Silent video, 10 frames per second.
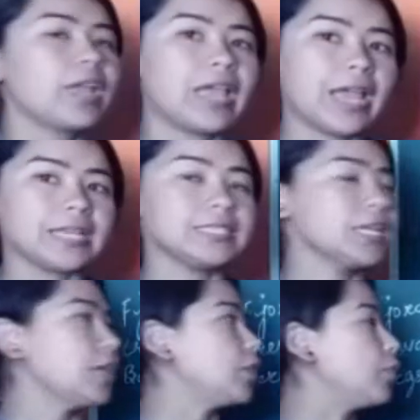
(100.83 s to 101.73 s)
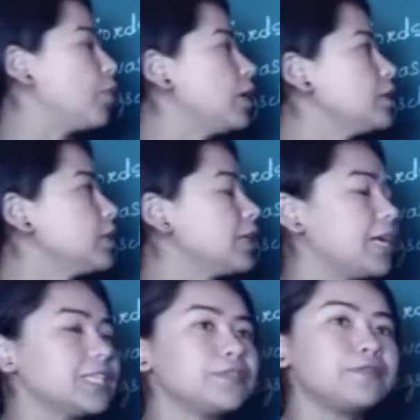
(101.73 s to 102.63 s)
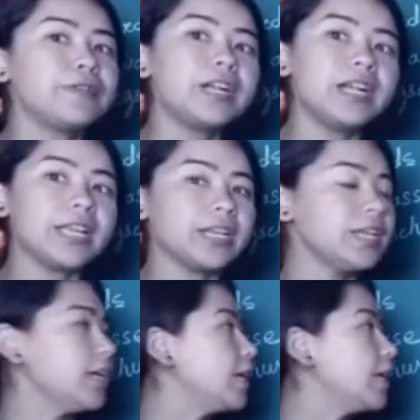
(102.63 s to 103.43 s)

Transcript: And the water gets filled in